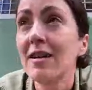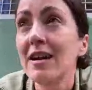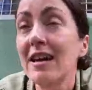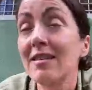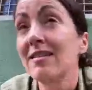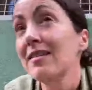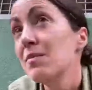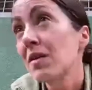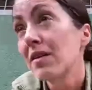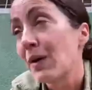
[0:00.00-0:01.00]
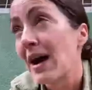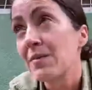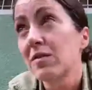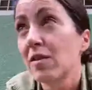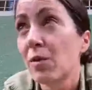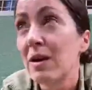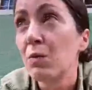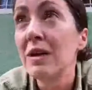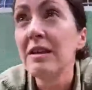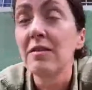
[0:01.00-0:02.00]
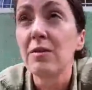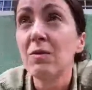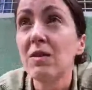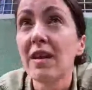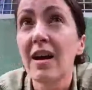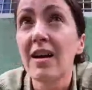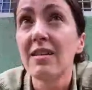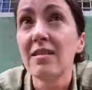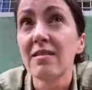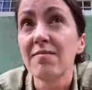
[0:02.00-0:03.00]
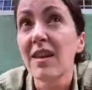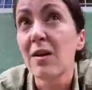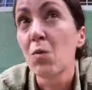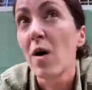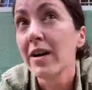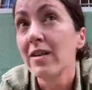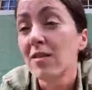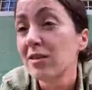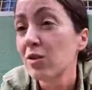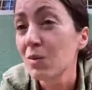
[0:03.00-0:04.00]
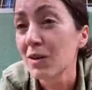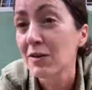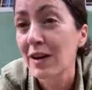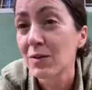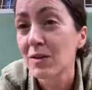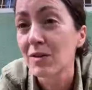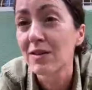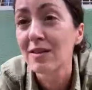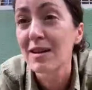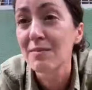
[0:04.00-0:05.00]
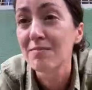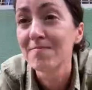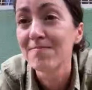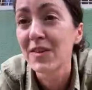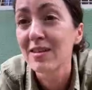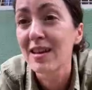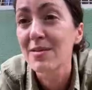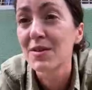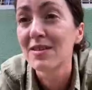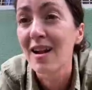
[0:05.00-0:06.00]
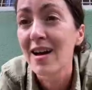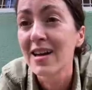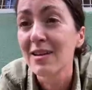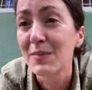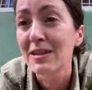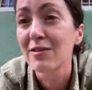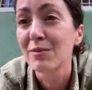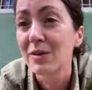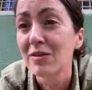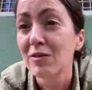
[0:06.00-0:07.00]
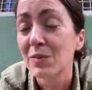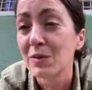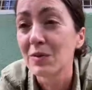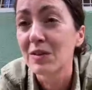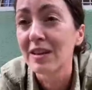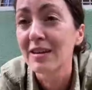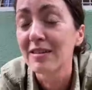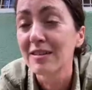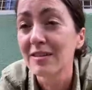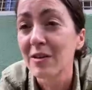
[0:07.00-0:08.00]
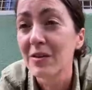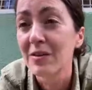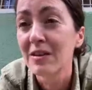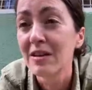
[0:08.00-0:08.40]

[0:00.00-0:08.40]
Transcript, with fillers: is similar perhaps to the way we do, then then why not assume it's founded on the same the same underlying mental principles and things? So